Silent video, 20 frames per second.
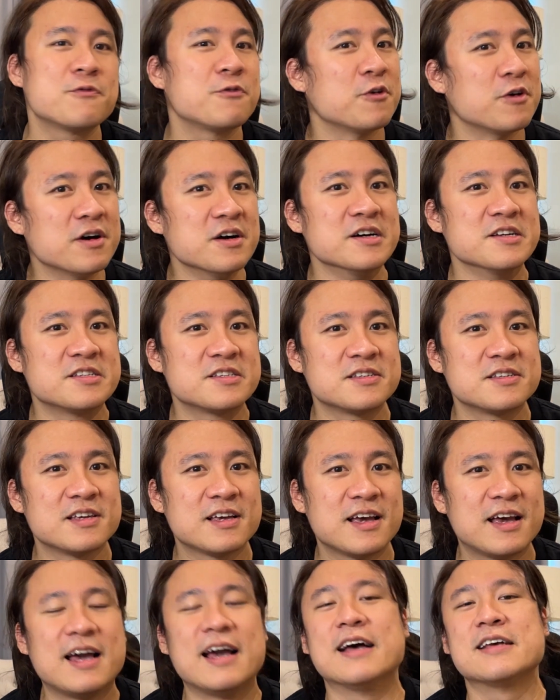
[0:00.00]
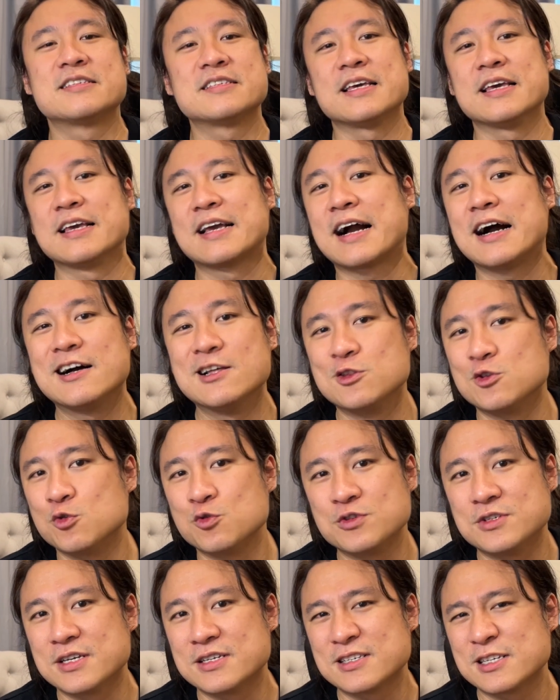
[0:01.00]
for us as a car
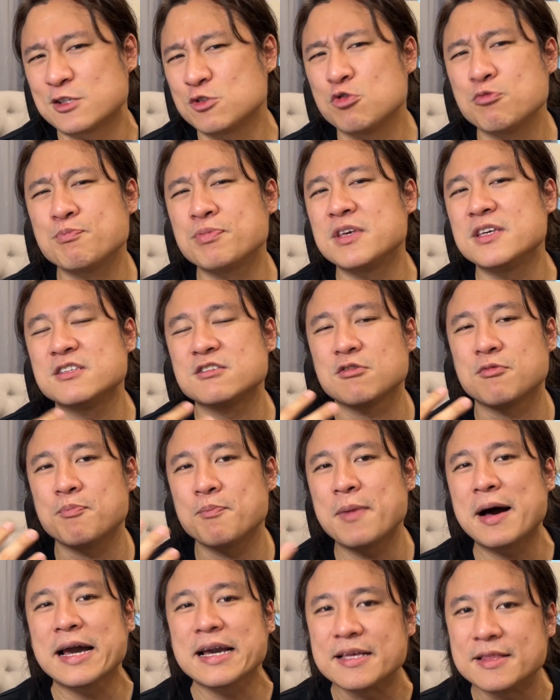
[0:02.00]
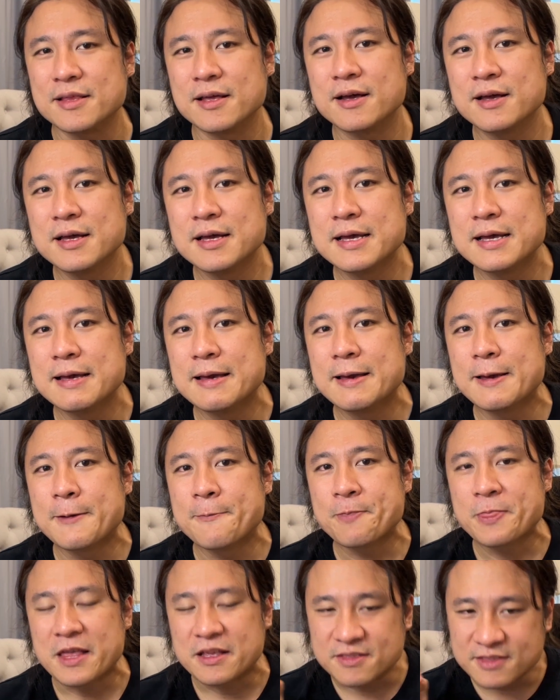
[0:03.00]
enthusiast. There's no peace of mind.
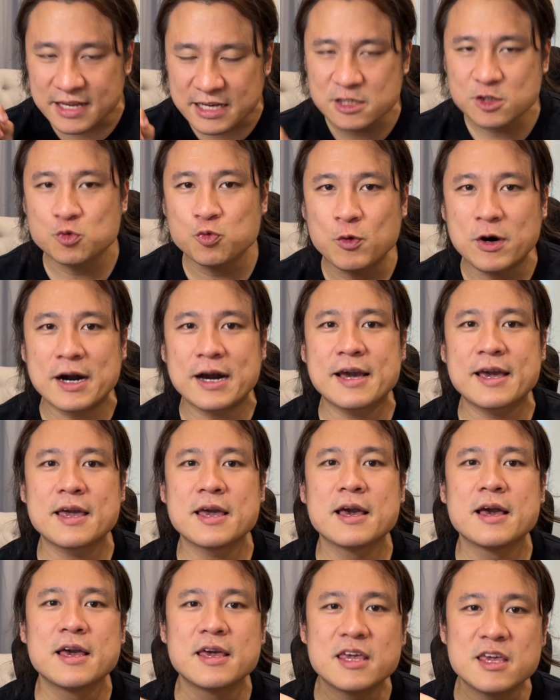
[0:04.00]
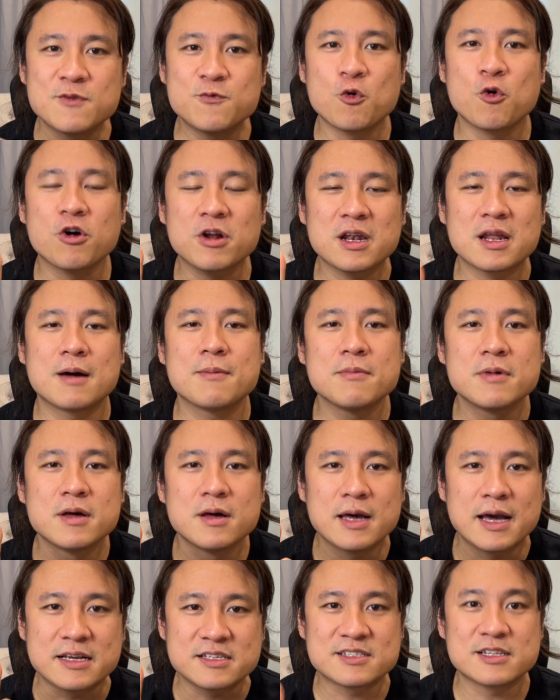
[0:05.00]
And that's why Evo Club
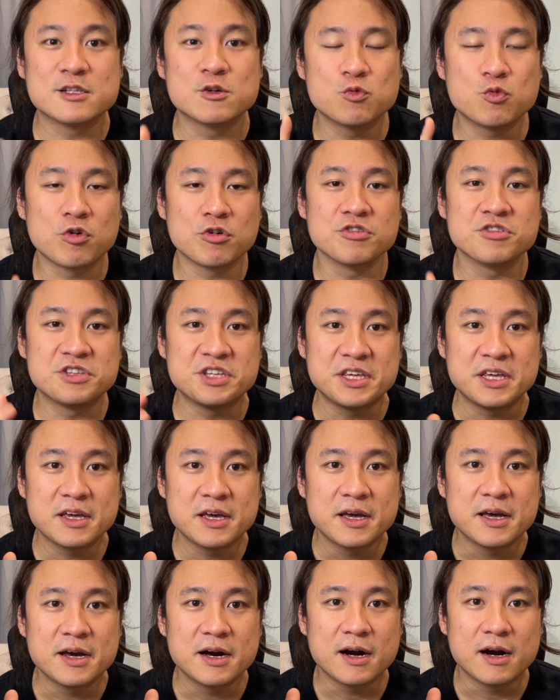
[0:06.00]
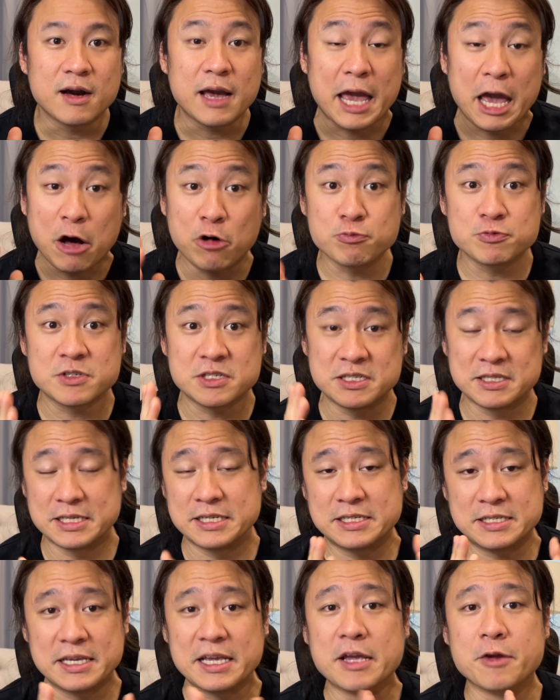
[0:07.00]
Extended Warranty helps in
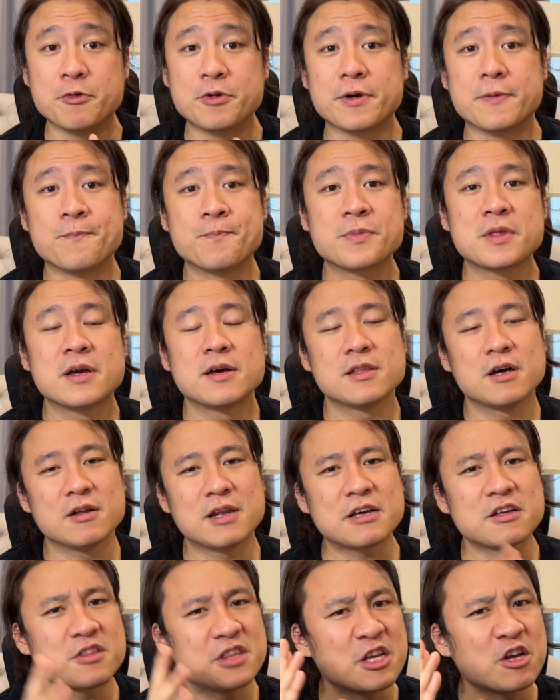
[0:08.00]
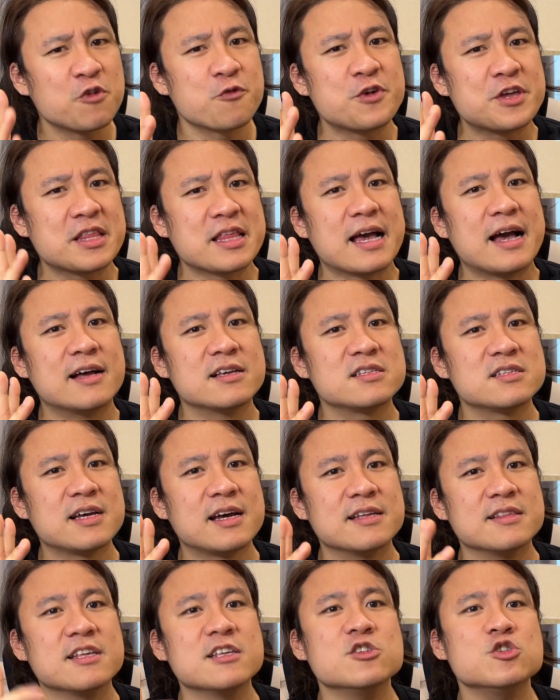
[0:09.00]
this area. Now, I like to think of it as
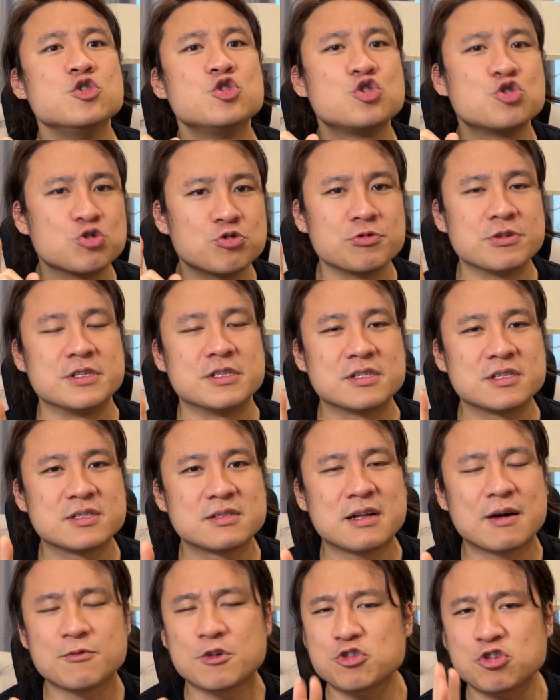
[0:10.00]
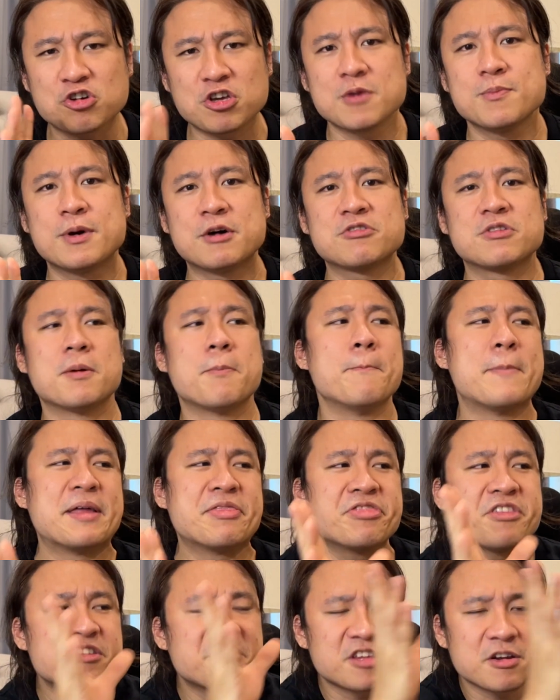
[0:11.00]
an insurance. Now, I'm not talking about the
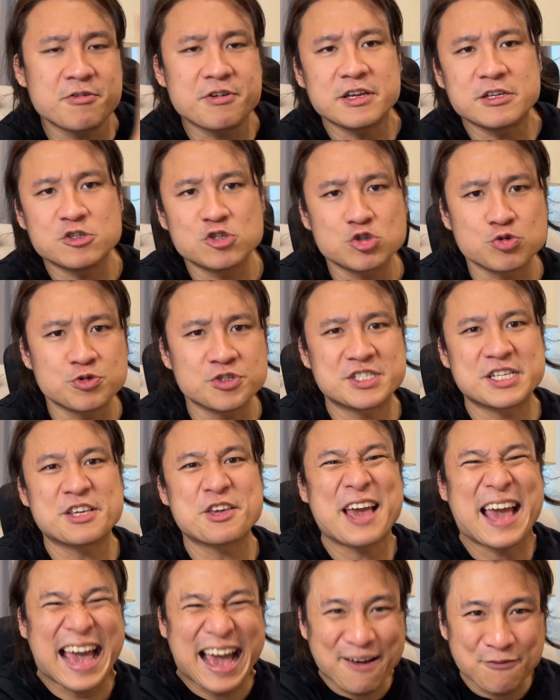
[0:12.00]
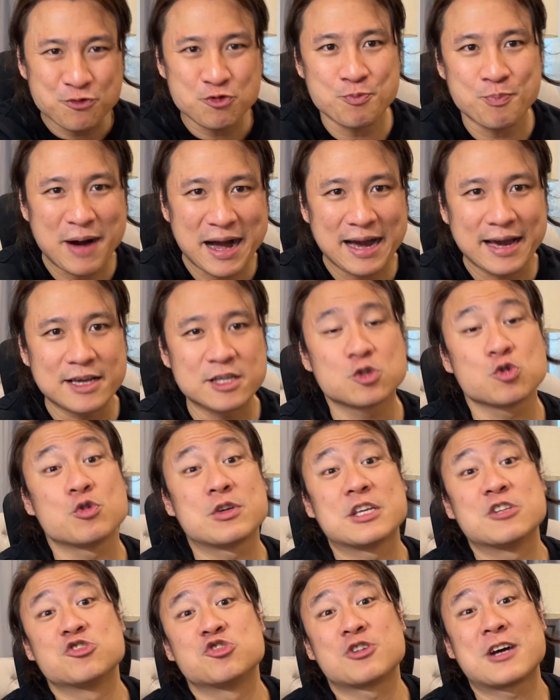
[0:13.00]
mandatory insurance that you have to buy so you
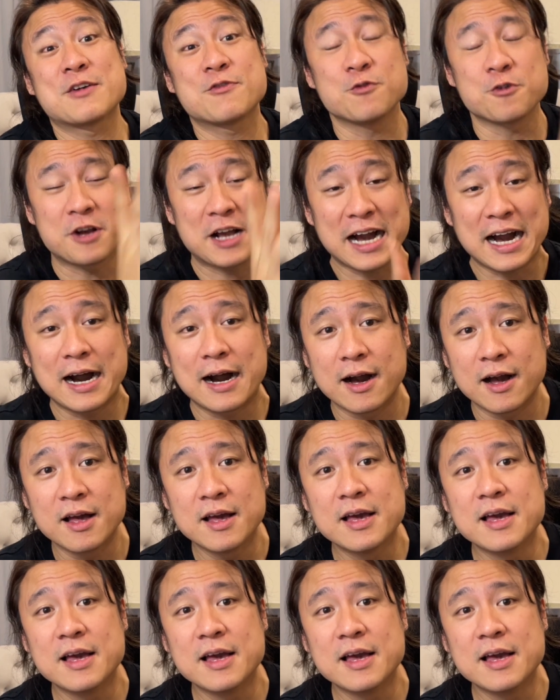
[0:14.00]
can drive your car.